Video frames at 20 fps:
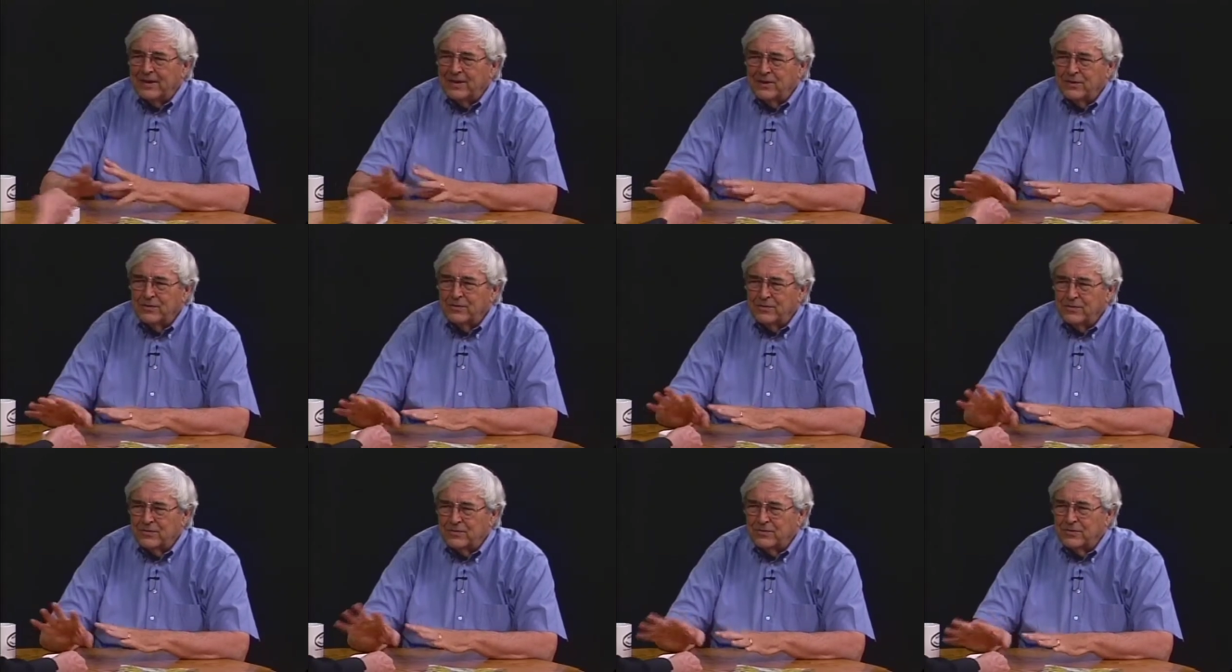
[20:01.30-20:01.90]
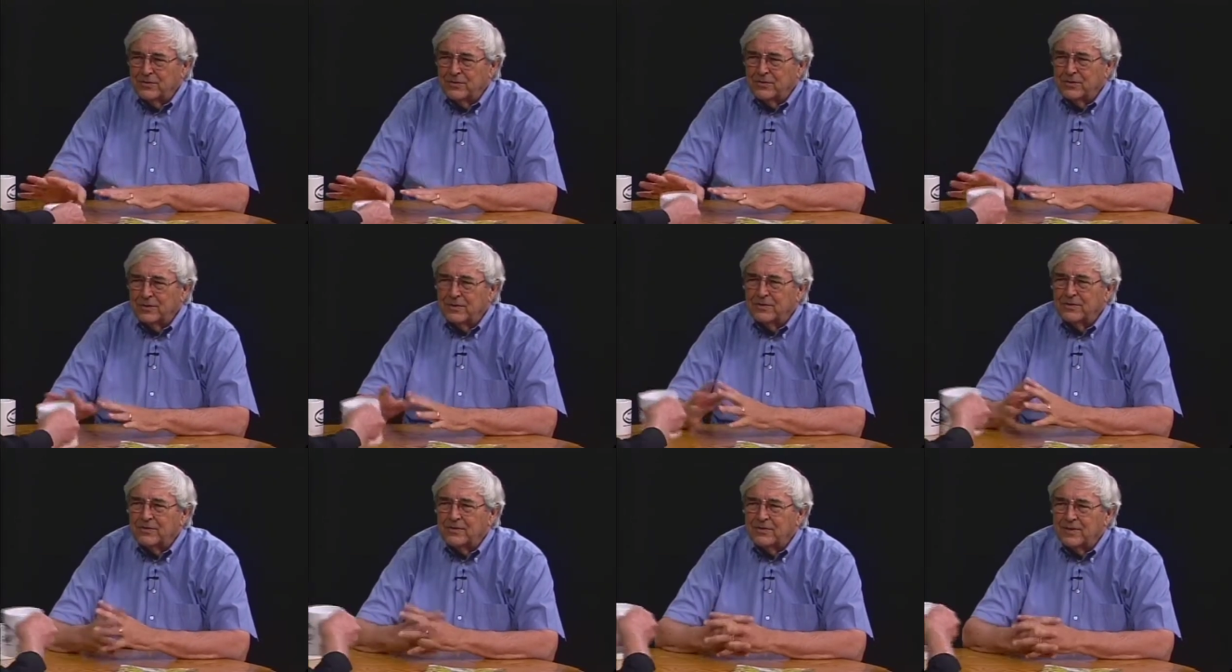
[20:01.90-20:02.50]
use
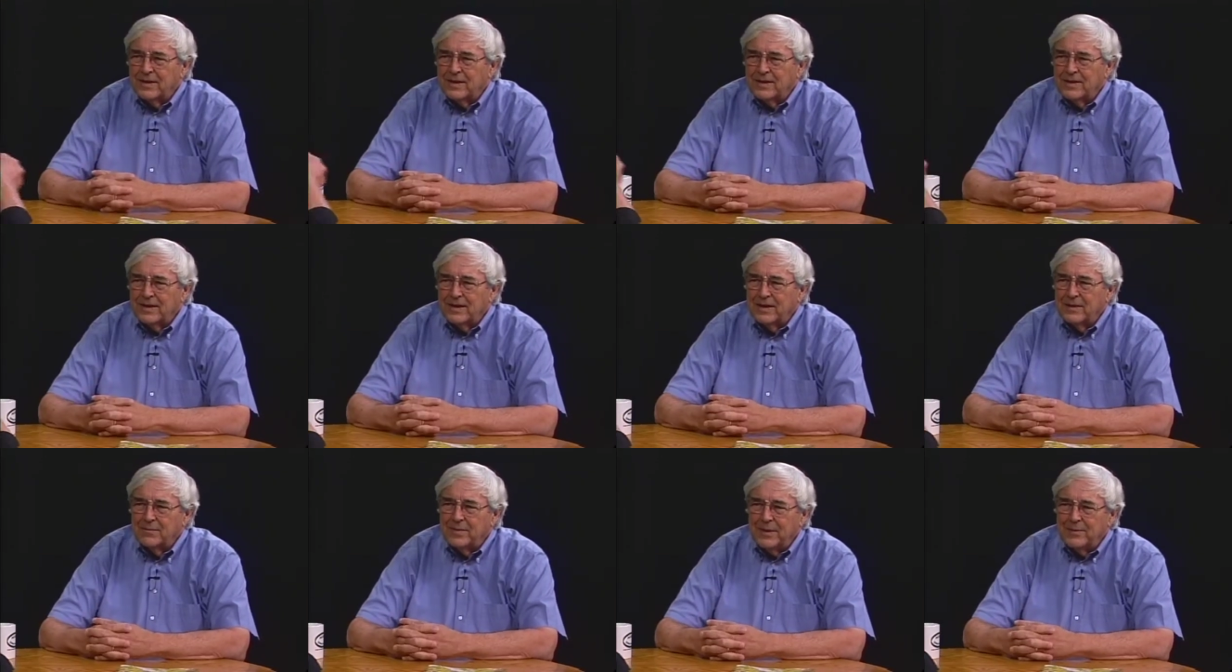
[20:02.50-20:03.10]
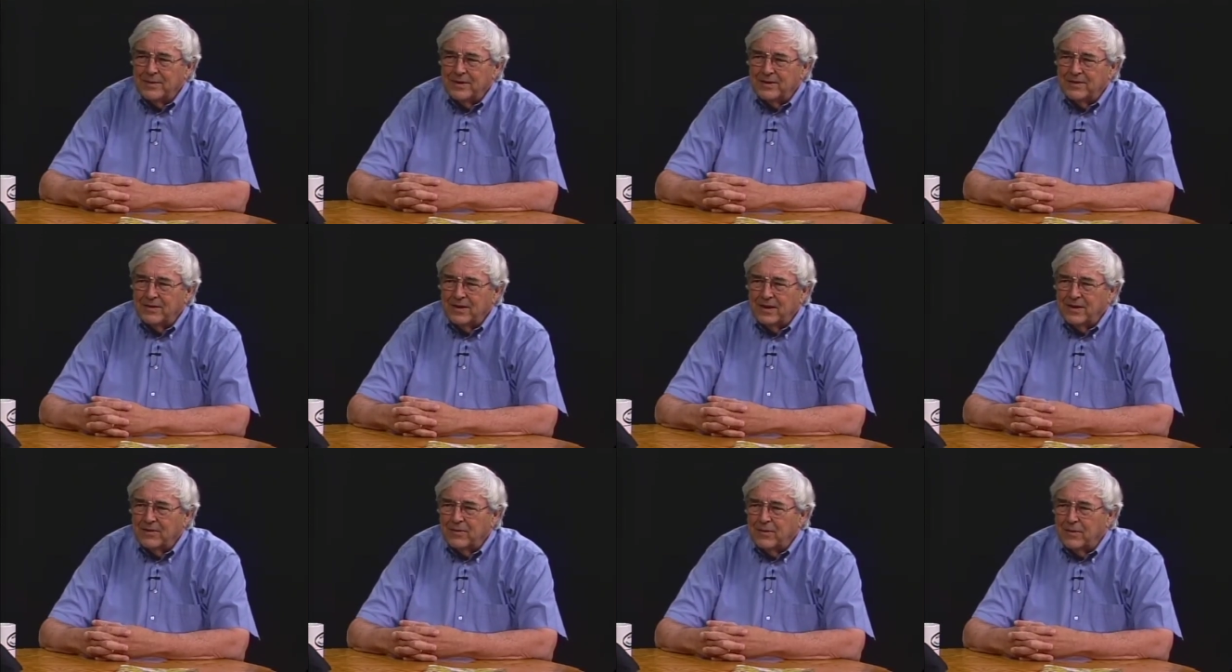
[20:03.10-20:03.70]
tours and then maybe
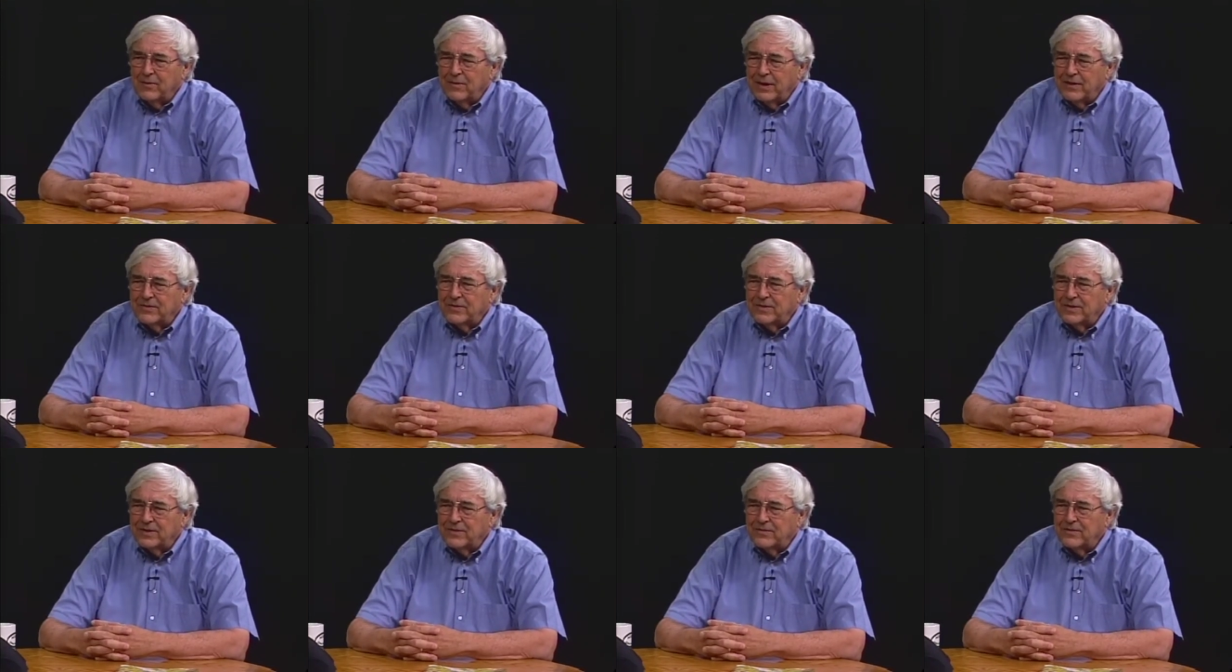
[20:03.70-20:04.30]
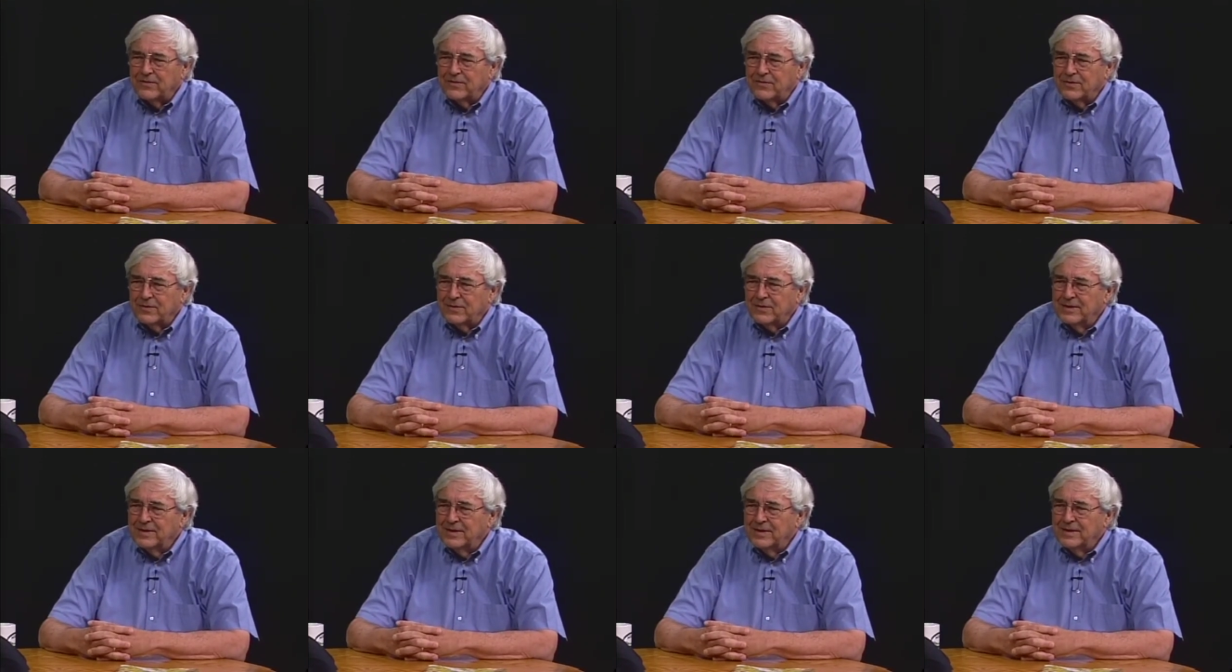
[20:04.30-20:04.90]
uh, a residence
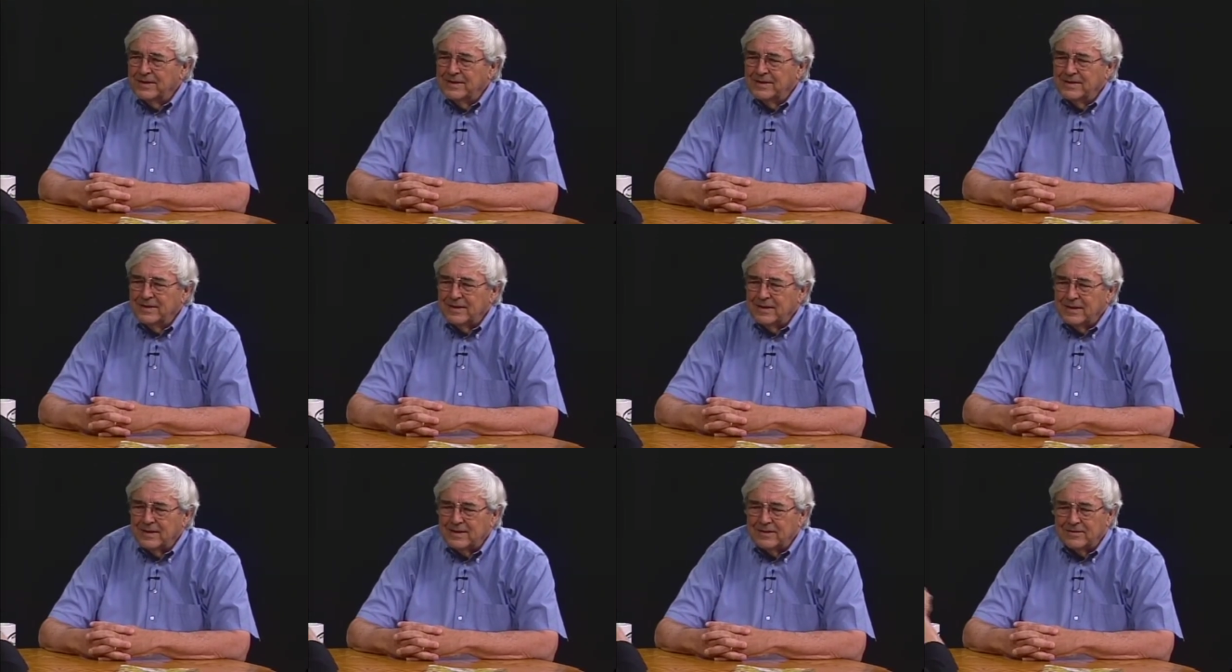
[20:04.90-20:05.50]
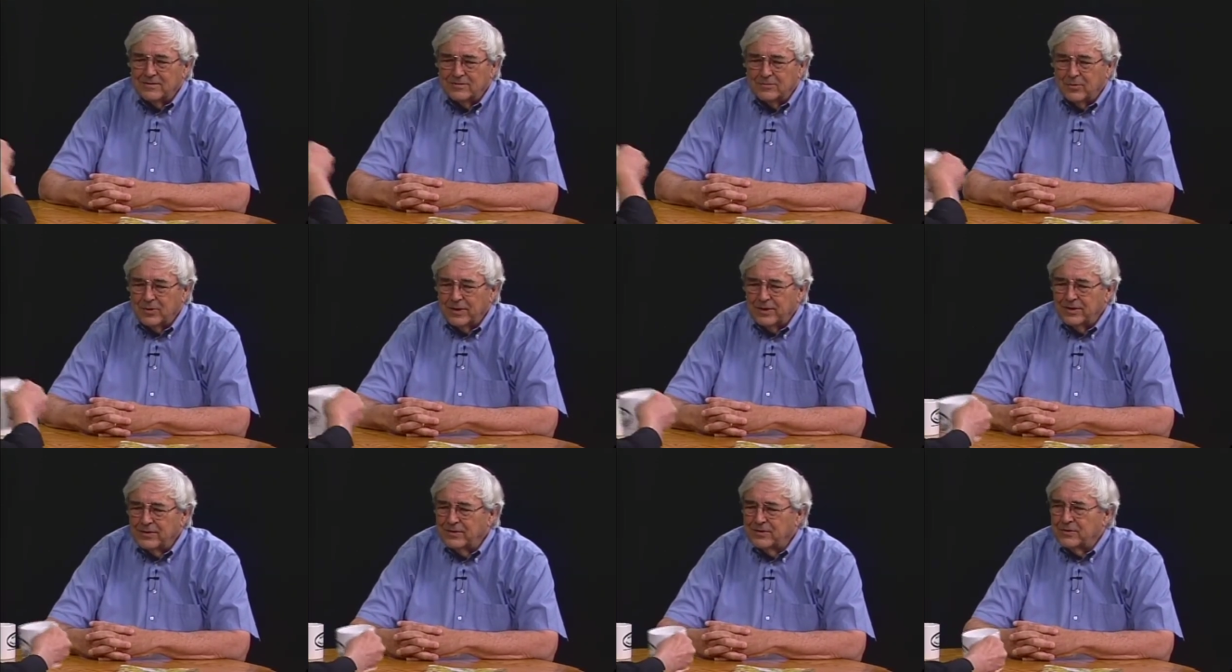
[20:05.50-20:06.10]
for uh,
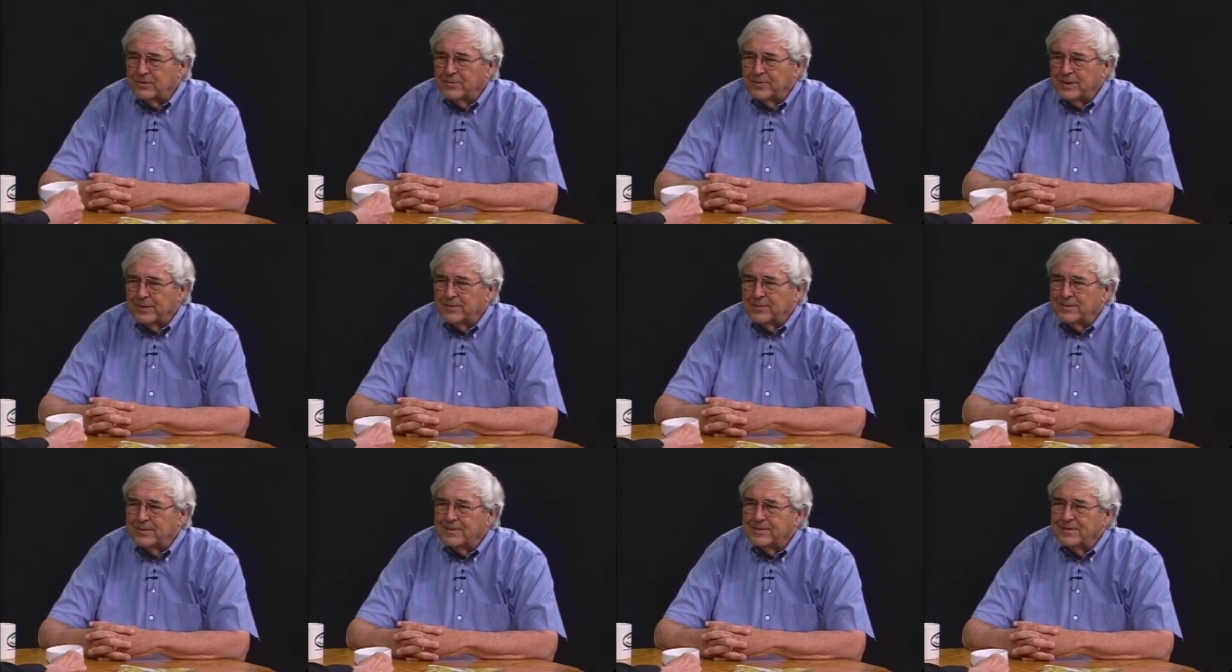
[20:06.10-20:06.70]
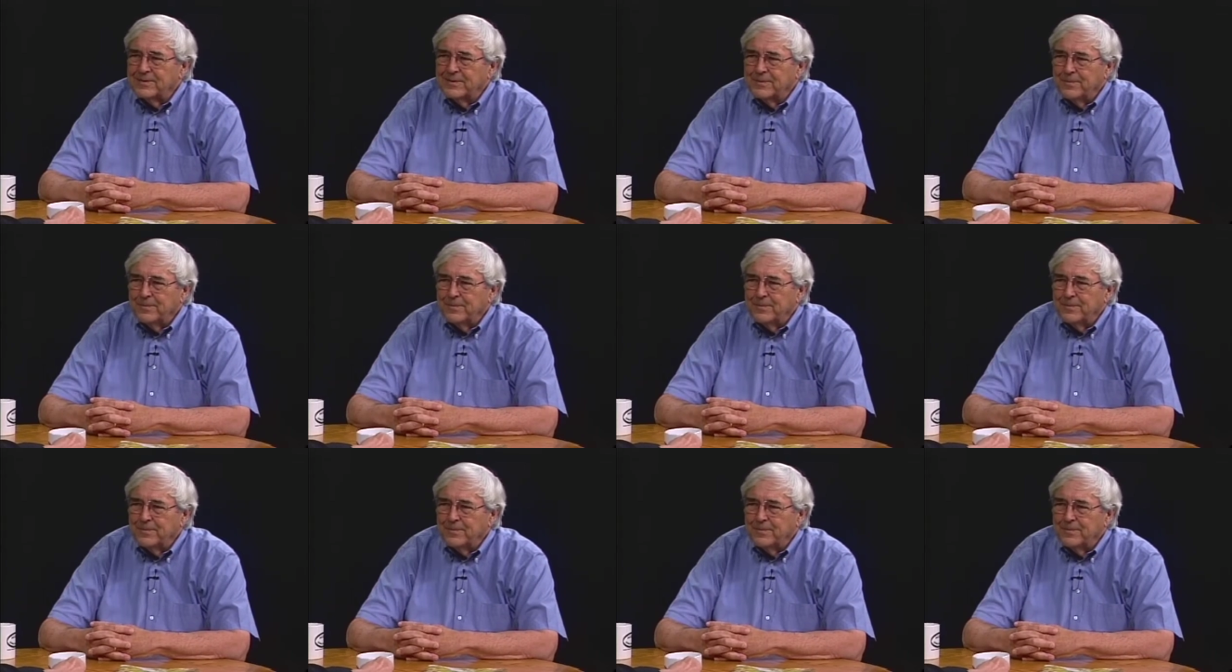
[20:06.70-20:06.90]
one or two people